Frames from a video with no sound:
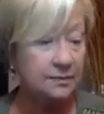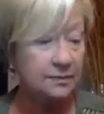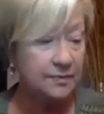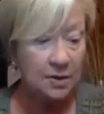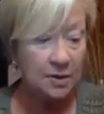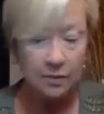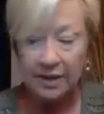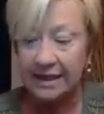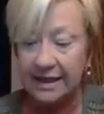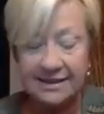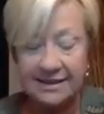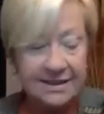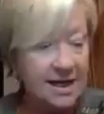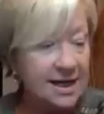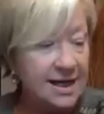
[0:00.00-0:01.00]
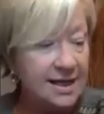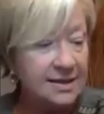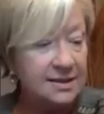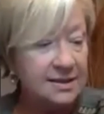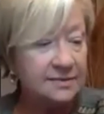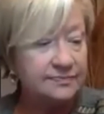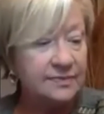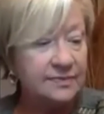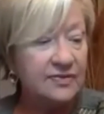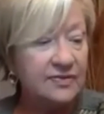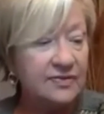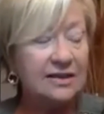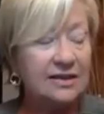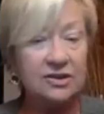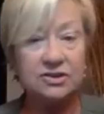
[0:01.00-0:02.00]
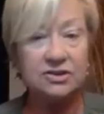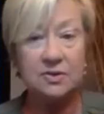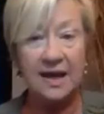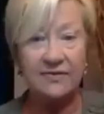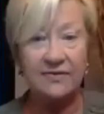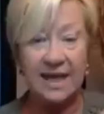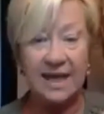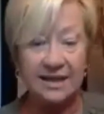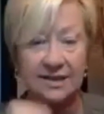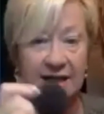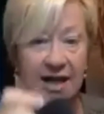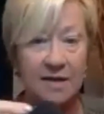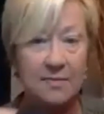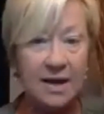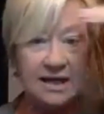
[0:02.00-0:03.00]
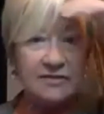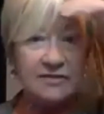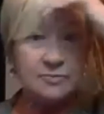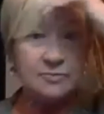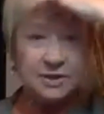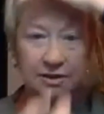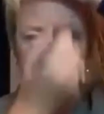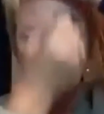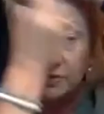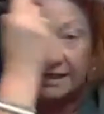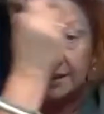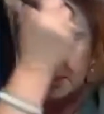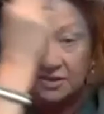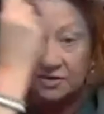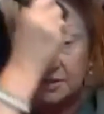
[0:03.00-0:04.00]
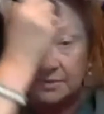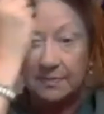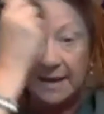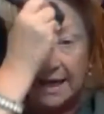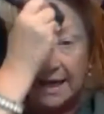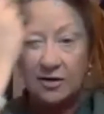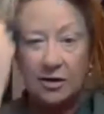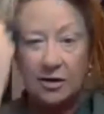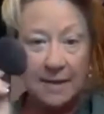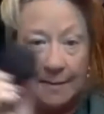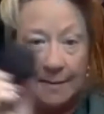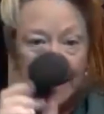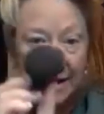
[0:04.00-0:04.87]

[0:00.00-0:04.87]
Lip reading: When I get done, if I get a little too heavy-handed, I might even put a little translucent powder on my big